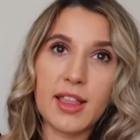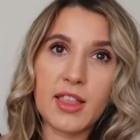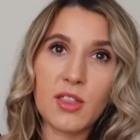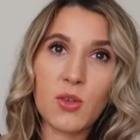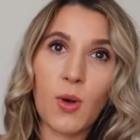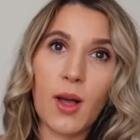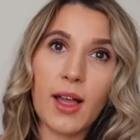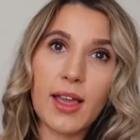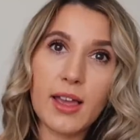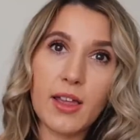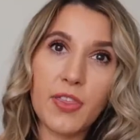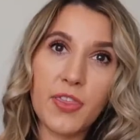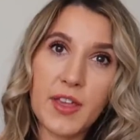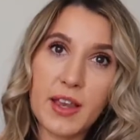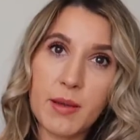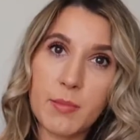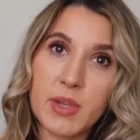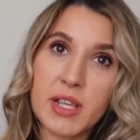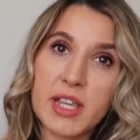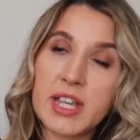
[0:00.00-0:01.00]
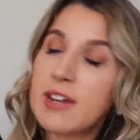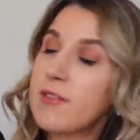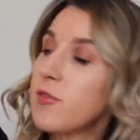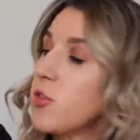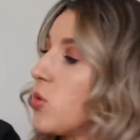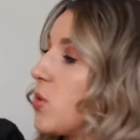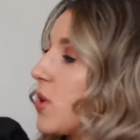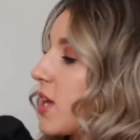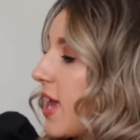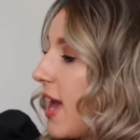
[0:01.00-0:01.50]
It's quite a thin
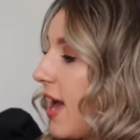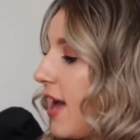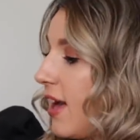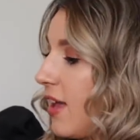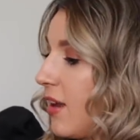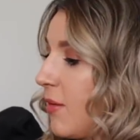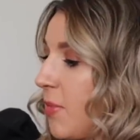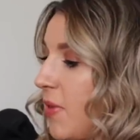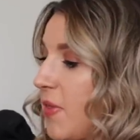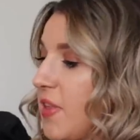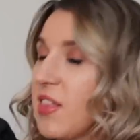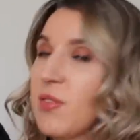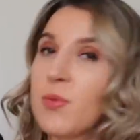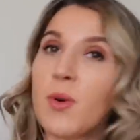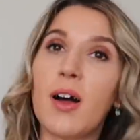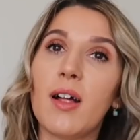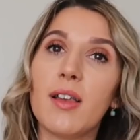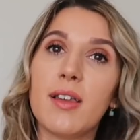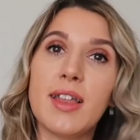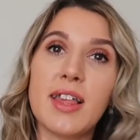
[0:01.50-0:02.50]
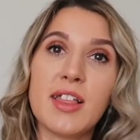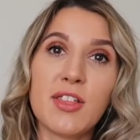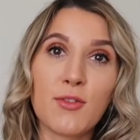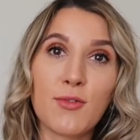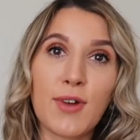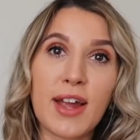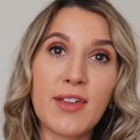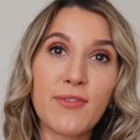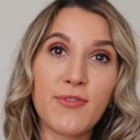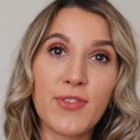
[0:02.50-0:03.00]
material again, but this one is
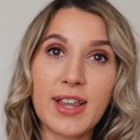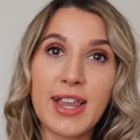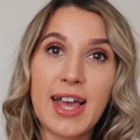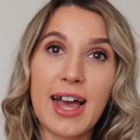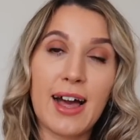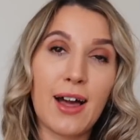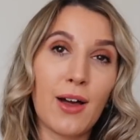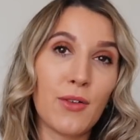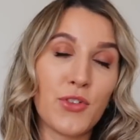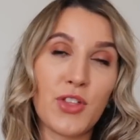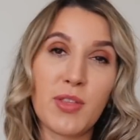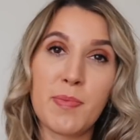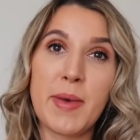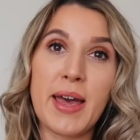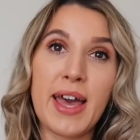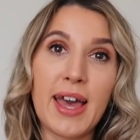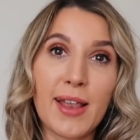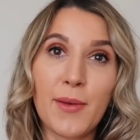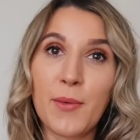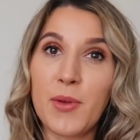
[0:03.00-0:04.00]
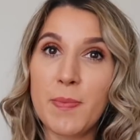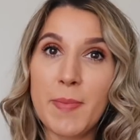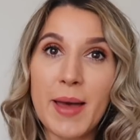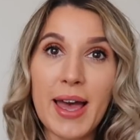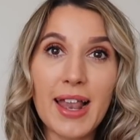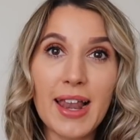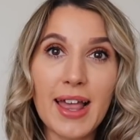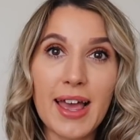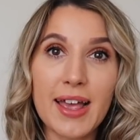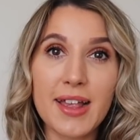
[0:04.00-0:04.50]
great for now, just paired with
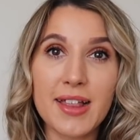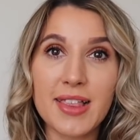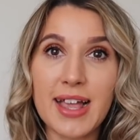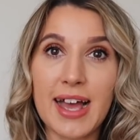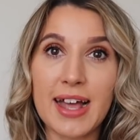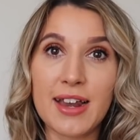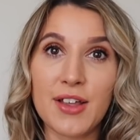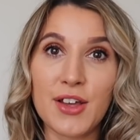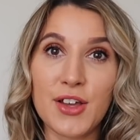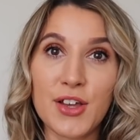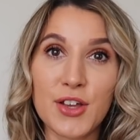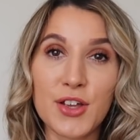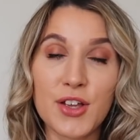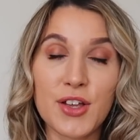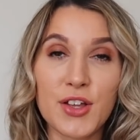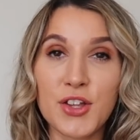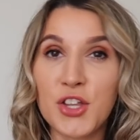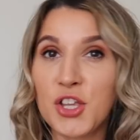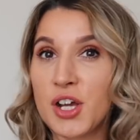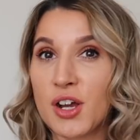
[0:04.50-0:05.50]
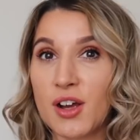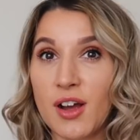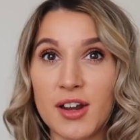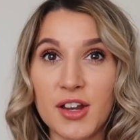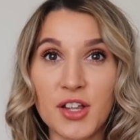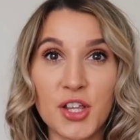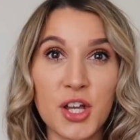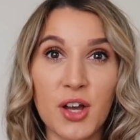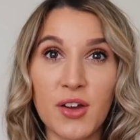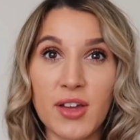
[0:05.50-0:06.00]
bare legs and a
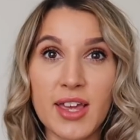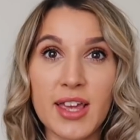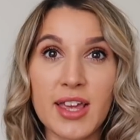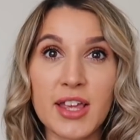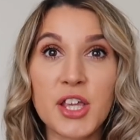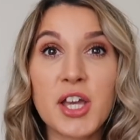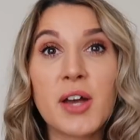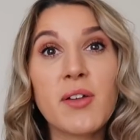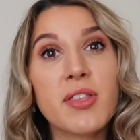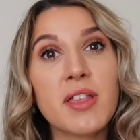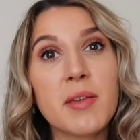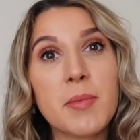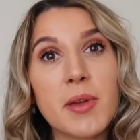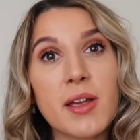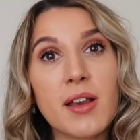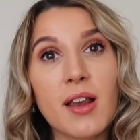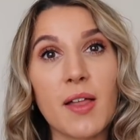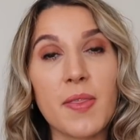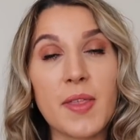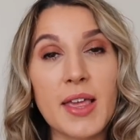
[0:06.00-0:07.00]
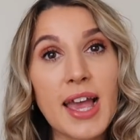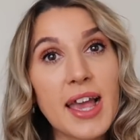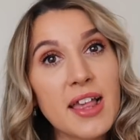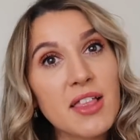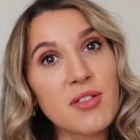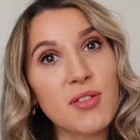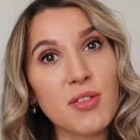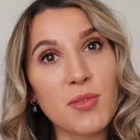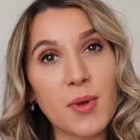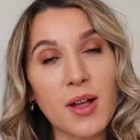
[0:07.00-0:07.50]
kind of chunky Chelsea boot like the
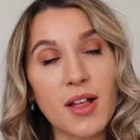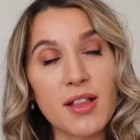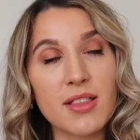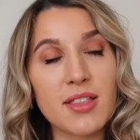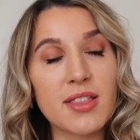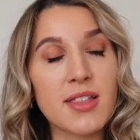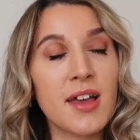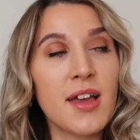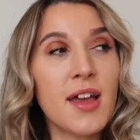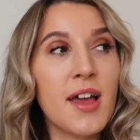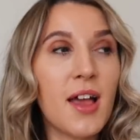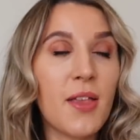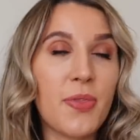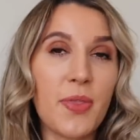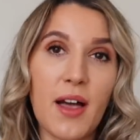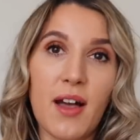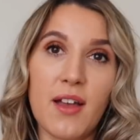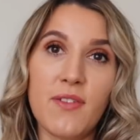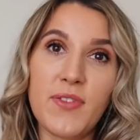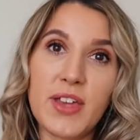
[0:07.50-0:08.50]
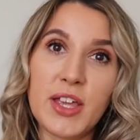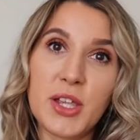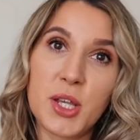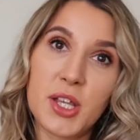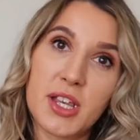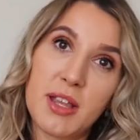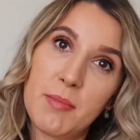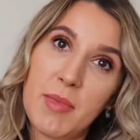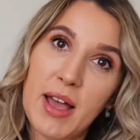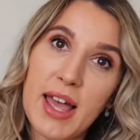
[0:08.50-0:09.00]
ASOS ones that I
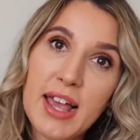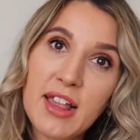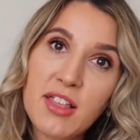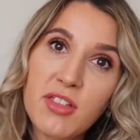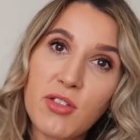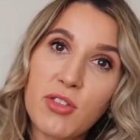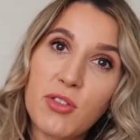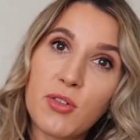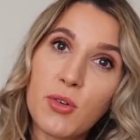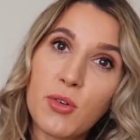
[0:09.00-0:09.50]
featured in my ASOS